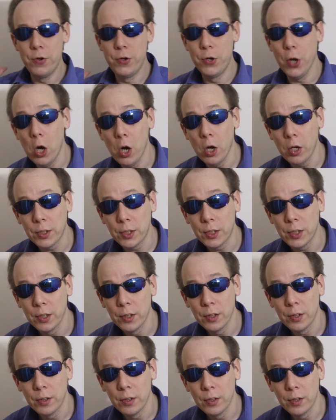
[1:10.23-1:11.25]
dirt,
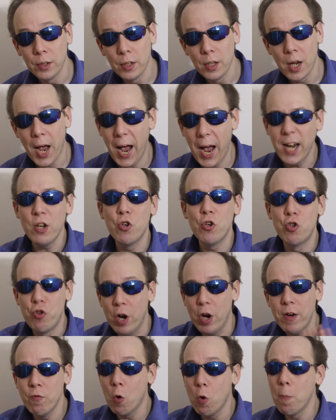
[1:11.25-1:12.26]
and
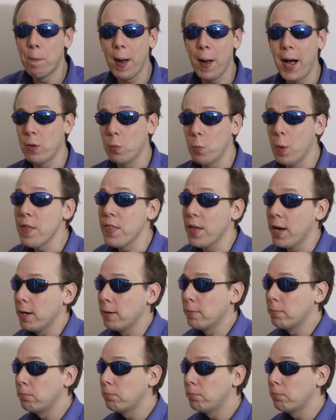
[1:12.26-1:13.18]
general bad weather.